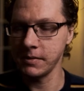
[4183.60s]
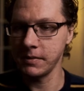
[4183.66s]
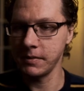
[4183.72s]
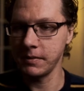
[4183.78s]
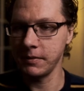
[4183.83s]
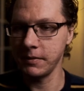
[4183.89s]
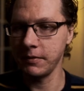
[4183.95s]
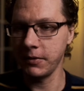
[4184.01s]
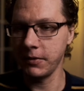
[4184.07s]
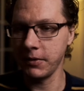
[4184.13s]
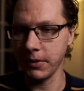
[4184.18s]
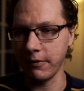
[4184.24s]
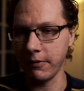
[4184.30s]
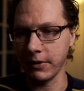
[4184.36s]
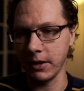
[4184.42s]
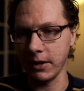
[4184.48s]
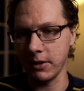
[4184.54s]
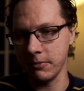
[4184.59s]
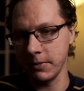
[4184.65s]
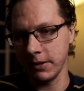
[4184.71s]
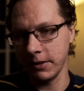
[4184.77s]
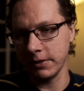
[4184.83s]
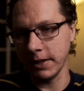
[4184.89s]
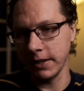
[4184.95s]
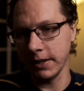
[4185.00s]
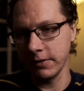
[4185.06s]
Photographic
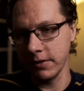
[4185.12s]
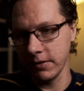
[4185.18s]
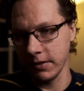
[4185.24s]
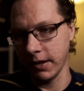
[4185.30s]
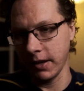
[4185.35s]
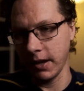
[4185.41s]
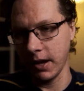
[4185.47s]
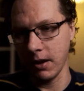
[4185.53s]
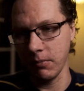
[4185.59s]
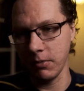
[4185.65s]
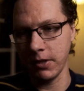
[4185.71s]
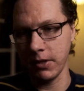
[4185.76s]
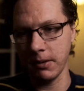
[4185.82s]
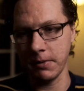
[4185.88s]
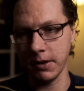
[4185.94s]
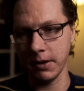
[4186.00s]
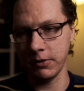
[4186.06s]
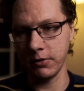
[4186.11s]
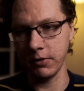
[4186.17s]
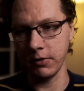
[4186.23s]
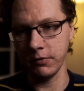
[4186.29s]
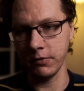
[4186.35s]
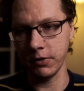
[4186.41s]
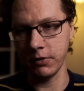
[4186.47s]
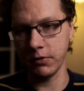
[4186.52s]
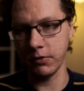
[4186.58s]
elements, lenses, and camera that best serve
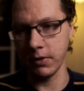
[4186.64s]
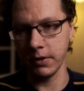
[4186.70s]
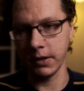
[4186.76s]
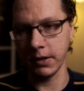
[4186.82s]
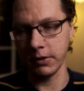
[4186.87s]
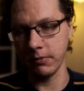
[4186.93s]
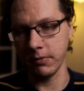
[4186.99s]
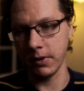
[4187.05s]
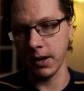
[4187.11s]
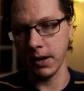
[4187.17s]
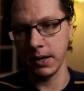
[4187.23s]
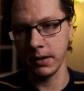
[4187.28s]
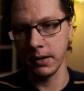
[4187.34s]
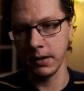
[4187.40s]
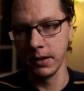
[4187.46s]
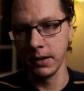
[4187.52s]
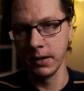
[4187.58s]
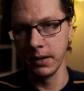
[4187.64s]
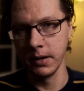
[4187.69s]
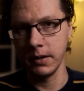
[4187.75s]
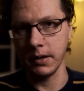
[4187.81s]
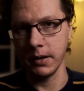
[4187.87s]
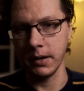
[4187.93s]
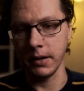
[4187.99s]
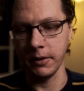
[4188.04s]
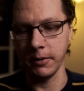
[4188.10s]
the story. That's right.
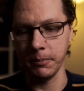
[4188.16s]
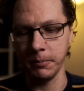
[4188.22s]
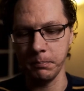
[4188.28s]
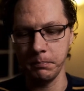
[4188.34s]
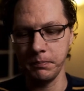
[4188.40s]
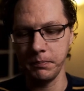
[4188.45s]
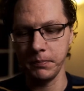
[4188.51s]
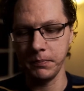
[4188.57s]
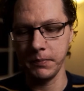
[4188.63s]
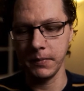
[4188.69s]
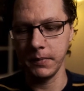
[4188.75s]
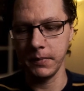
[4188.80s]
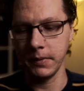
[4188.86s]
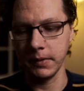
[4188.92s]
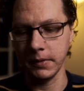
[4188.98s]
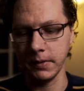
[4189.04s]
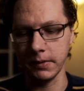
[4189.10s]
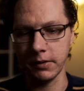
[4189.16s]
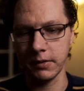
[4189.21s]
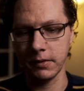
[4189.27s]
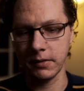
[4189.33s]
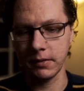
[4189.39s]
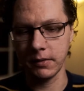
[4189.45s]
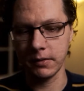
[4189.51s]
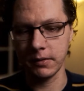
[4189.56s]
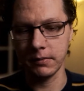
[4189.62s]
That's
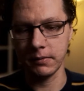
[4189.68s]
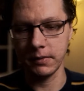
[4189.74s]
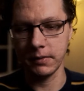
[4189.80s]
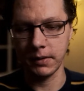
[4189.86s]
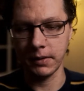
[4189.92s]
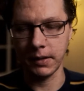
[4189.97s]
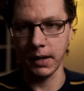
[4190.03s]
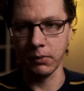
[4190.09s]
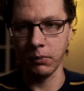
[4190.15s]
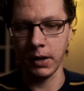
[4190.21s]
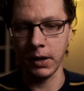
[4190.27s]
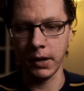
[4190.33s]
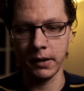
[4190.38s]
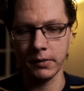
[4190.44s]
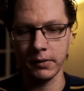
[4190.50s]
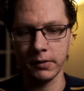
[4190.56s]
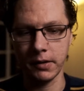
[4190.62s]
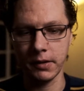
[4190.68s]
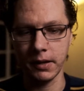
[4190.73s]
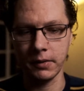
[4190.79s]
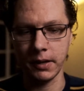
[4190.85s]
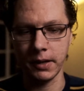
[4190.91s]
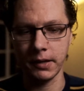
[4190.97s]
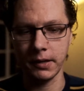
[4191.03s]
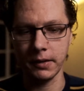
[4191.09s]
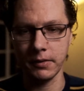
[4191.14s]
again why I say
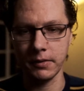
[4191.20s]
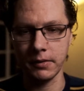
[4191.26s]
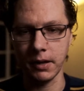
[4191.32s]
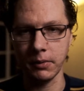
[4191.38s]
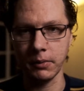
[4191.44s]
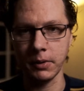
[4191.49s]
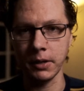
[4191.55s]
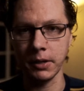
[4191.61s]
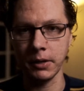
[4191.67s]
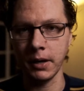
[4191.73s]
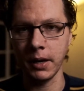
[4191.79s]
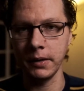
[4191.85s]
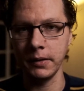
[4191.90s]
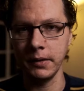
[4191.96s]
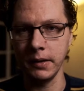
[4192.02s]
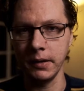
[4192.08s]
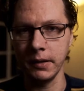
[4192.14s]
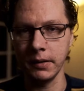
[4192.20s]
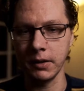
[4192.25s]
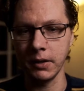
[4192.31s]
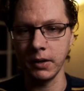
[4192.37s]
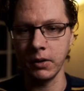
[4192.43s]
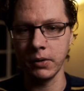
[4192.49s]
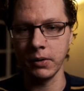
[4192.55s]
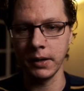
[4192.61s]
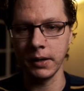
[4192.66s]
like it's not really a good idea to
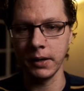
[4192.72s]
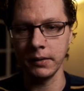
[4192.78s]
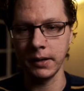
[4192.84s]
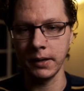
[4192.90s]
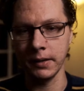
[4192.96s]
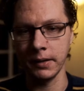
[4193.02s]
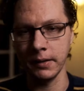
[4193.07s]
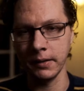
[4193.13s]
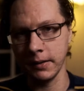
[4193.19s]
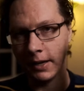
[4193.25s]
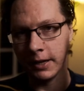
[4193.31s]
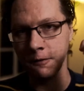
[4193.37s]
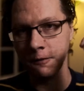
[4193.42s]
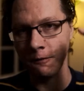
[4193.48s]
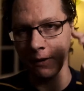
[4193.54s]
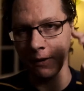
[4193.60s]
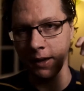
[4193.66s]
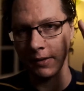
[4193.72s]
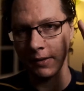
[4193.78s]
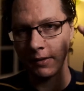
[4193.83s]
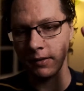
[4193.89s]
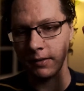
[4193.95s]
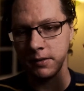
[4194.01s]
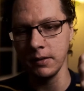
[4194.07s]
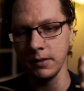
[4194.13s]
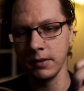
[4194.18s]
go in and invest